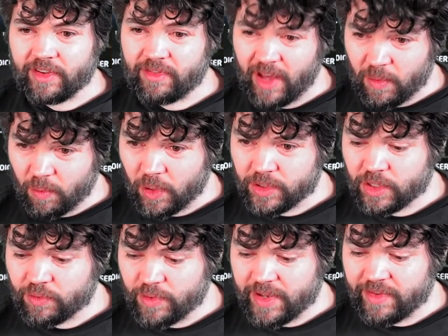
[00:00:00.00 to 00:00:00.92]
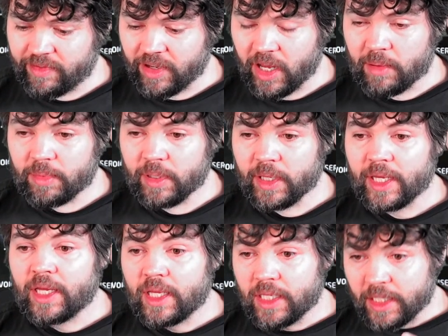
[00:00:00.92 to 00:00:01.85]
If I want a reverb
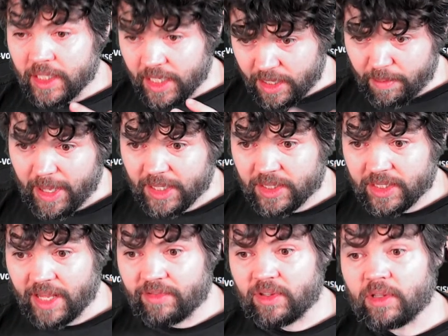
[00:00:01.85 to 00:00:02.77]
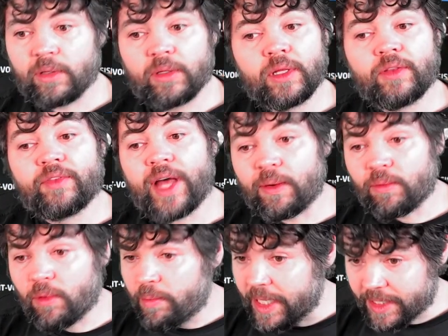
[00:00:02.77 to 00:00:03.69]
at the mix level, that
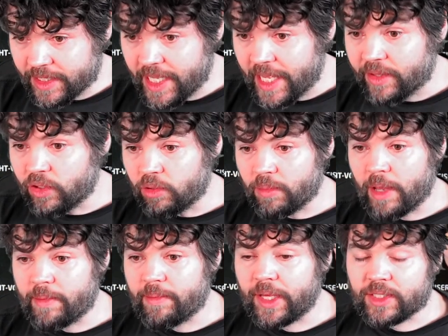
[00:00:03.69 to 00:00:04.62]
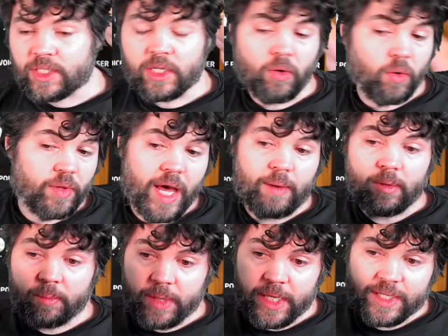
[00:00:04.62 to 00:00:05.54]
will be a send on my mixer, or that
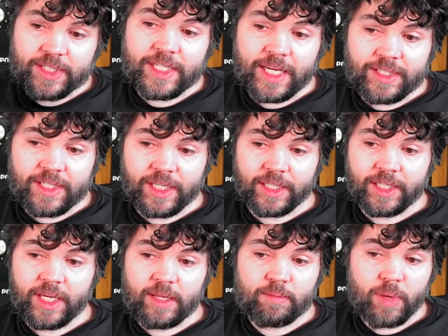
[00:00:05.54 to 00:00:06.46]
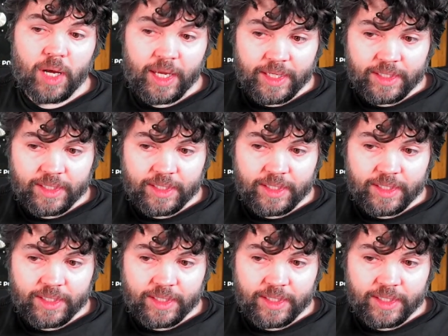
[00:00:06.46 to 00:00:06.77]
will be a setting in my